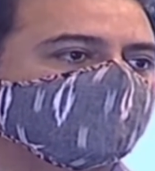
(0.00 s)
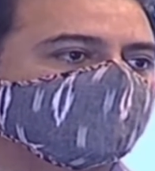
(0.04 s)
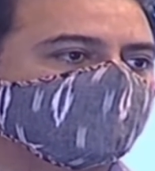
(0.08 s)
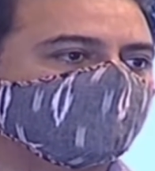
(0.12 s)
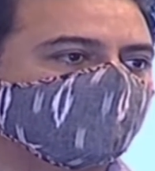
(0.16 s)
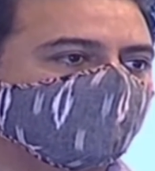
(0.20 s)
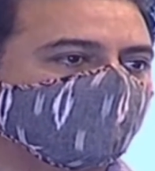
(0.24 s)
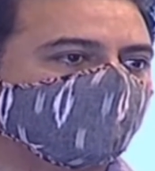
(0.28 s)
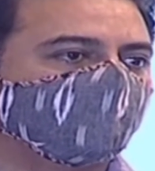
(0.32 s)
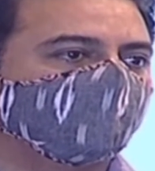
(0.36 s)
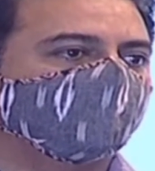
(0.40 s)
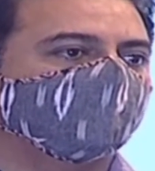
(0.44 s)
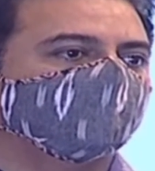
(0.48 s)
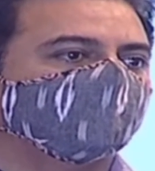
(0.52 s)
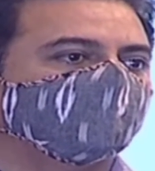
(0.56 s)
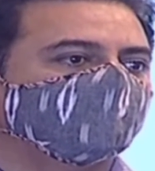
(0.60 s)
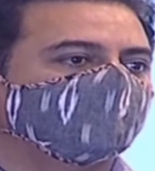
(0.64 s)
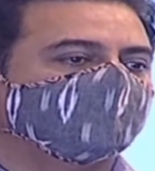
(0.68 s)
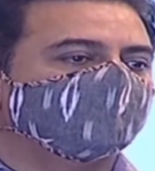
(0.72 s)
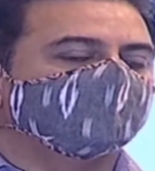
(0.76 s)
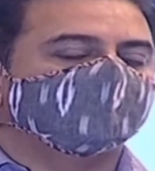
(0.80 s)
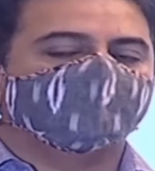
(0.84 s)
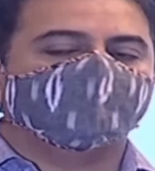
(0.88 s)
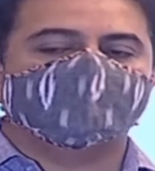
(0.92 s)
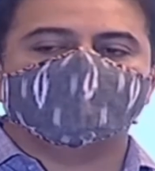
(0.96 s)
your home
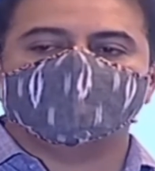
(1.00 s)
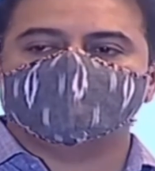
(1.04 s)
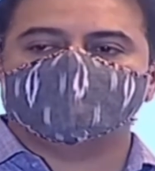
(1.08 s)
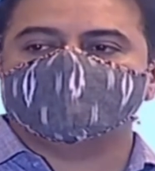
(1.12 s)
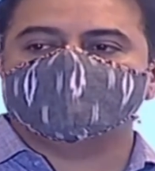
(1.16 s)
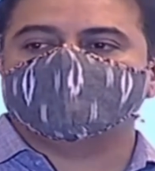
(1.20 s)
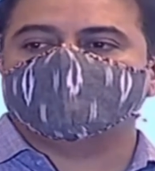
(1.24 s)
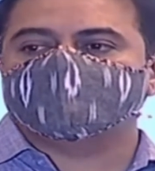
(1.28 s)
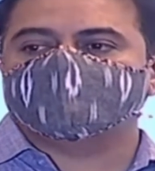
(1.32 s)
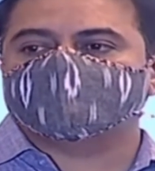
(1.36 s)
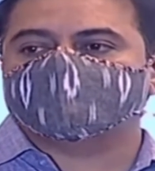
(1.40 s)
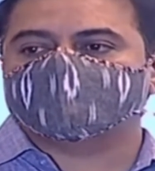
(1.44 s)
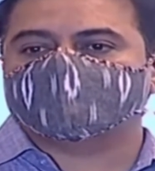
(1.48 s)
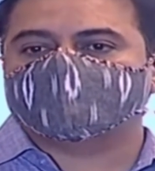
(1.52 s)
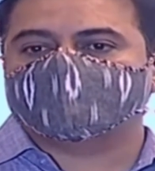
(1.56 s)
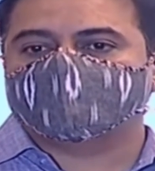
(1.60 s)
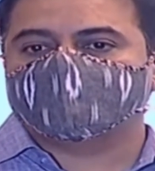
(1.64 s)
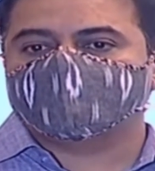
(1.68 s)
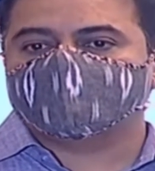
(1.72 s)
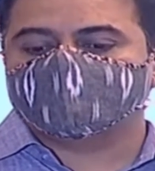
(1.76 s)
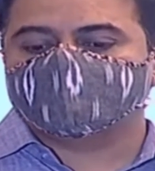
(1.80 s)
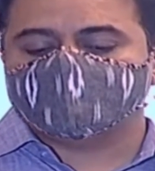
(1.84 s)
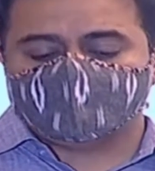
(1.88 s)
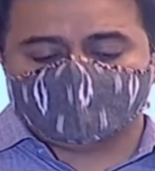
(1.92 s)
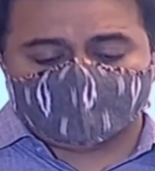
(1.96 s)
in the days to come.
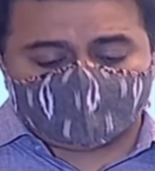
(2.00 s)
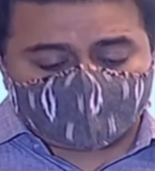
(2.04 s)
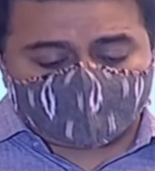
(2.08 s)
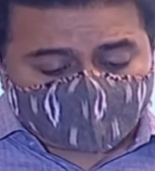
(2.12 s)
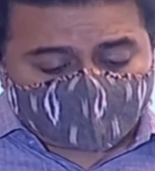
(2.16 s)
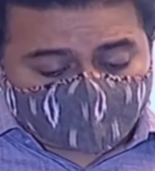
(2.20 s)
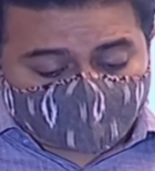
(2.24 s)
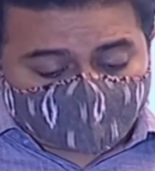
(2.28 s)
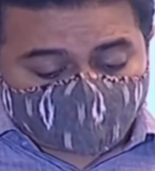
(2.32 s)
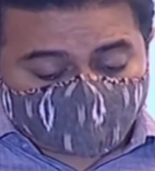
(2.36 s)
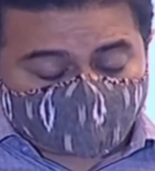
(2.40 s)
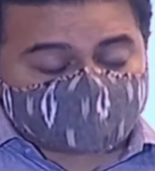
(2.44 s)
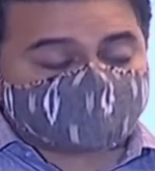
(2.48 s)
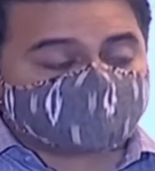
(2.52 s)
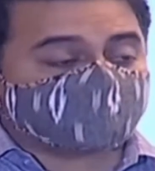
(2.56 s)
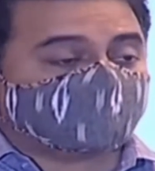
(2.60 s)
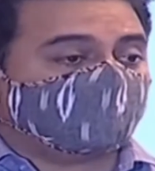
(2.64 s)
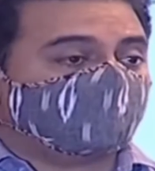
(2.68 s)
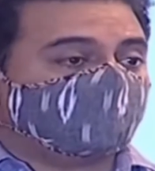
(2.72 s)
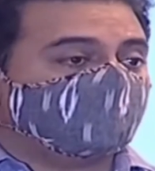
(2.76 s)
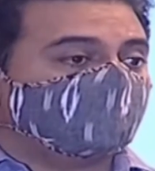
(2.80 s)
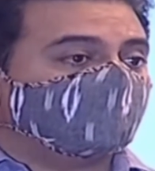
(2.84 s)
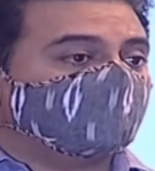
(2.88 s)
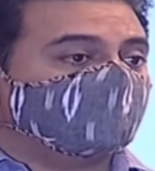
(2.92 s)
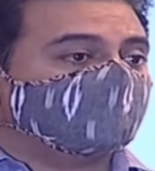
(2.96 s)
Once
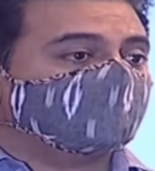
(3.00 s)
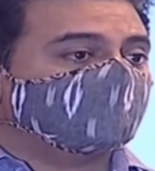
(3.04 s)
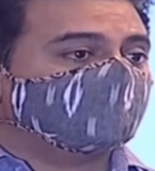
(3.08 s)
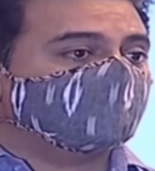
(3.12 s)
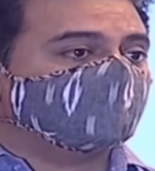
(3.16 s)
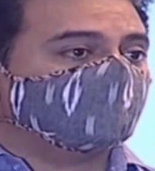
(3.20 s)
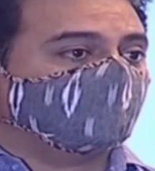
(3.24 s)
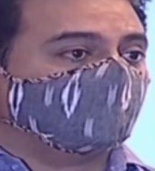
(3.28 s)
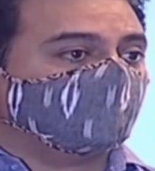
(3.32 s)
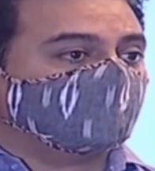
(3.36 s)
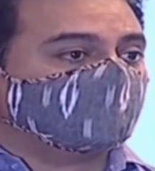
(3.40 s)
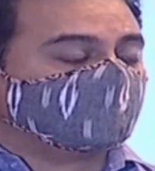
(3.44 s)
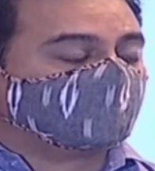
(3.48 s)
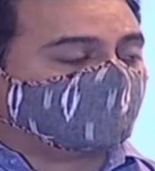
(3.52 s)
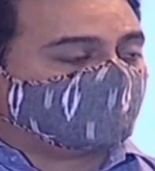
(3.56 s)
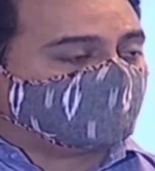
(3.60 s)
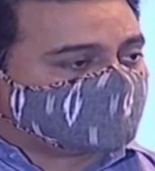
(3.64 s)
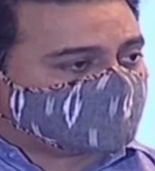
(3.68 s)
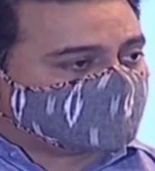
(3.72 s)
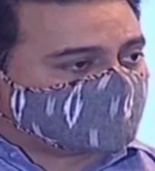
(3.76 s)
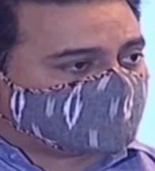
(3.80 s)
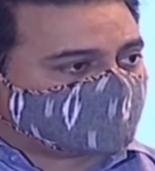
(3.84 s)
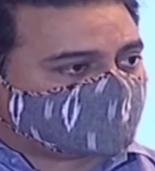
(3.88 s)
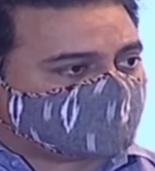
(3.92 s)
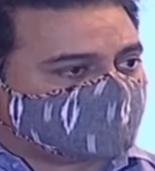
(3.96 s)
again, welcome you all to
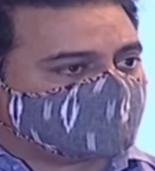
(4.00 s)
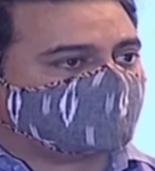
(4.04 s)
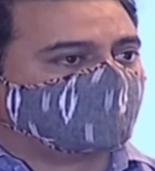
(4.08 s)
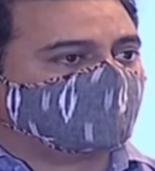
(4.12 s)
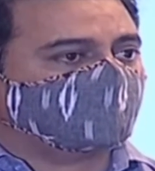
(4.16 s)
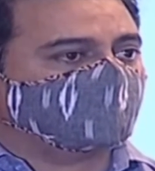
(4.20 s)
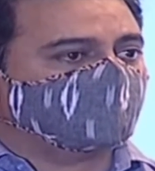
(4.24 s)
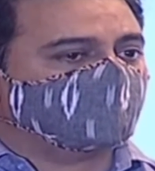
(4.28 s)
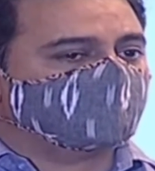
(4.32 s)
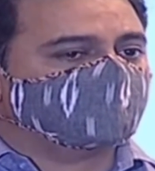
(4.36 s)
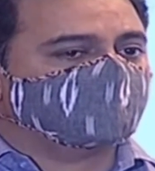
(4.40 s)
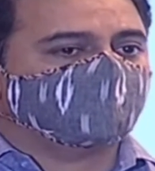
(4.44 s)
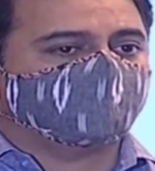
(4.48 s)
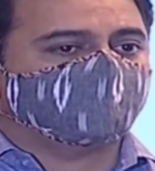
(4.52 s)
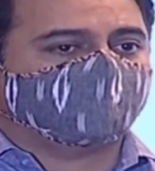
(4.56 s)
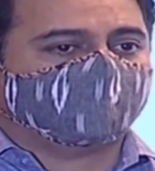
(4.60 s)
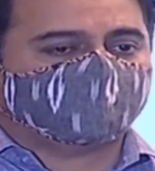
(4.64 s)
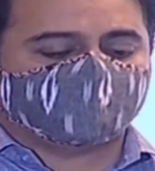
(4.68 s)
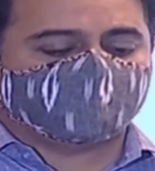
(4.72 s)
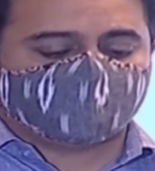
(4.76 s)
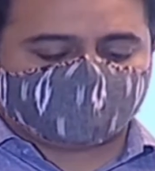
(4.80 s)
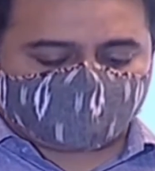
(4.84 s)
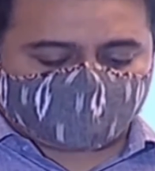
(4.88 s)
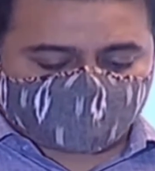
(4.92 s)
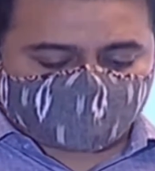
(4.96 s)
Hyderabad. I hope you
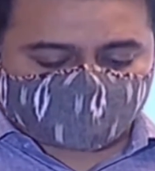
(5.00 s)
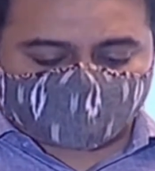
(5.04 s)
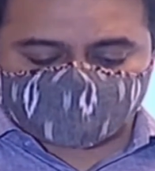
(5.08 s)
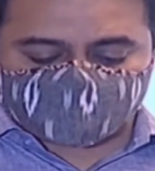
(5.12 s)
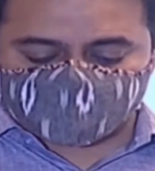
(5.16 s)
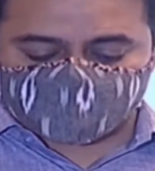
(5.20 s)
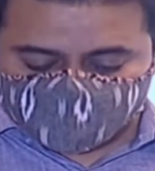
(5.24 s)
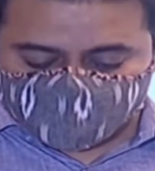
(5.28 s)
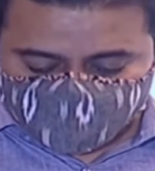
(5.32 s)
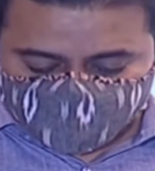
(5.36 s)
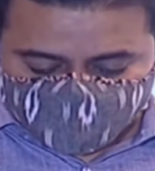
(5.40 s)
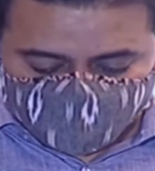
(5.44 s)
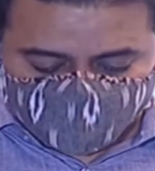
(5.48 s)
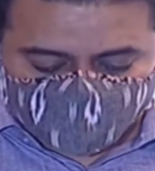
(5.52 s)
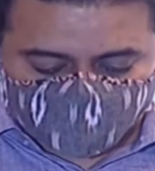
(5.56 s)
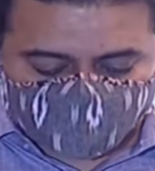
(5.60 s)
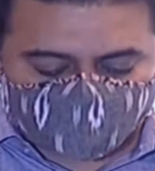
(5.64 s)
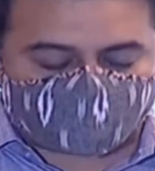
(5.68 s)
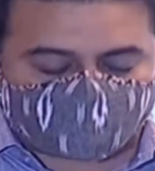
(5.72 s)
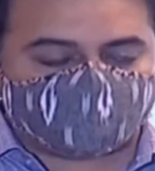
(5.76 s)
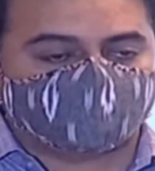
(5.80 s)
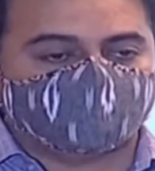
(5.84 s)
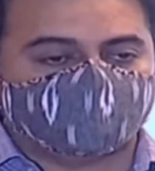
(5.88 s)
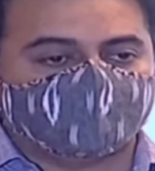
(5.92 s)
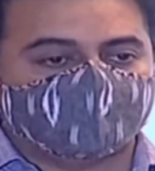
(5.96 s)
have a fantastic stay, and